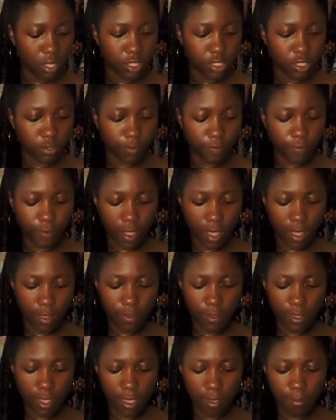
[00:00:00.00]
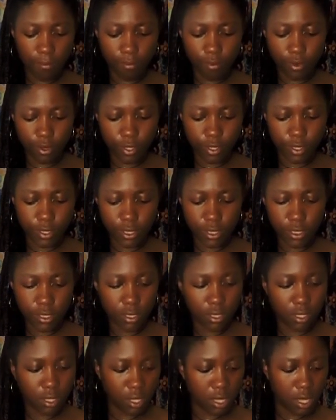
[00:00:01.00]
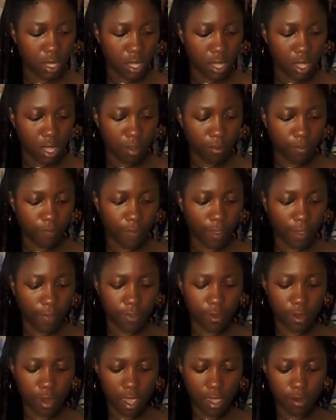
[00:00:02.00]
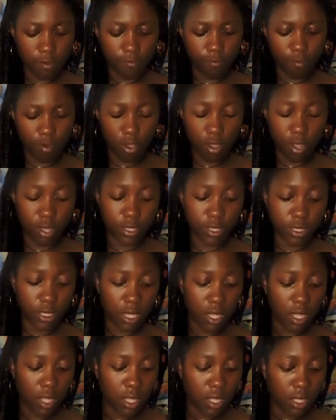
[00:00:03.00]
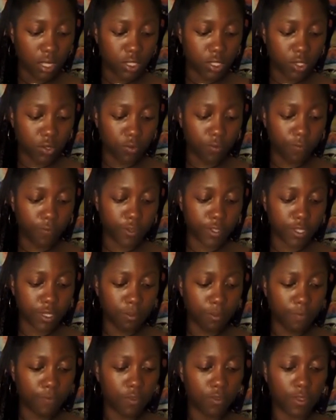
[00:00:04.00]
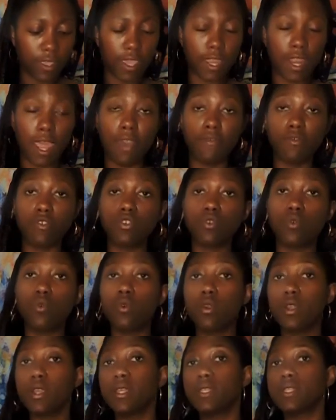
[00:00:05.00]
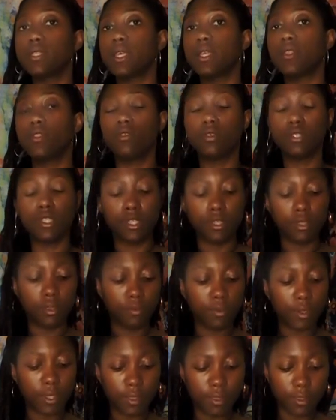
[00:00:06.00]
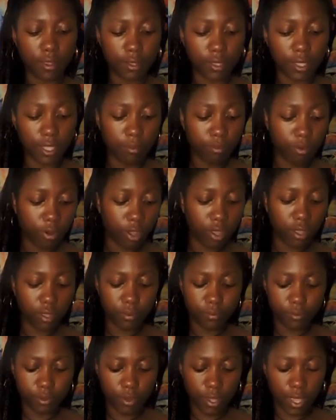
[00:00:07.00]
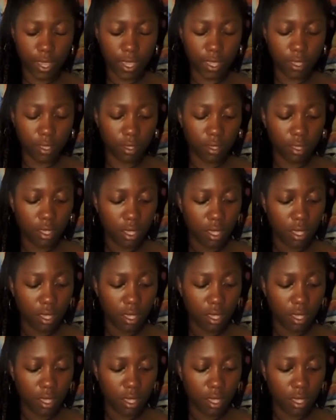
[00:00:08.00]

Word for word: So we've got the Empress, and we've got the Nine of Wands. So for some of you, they could have a Taurus that they're dealing with, a Libra, okay?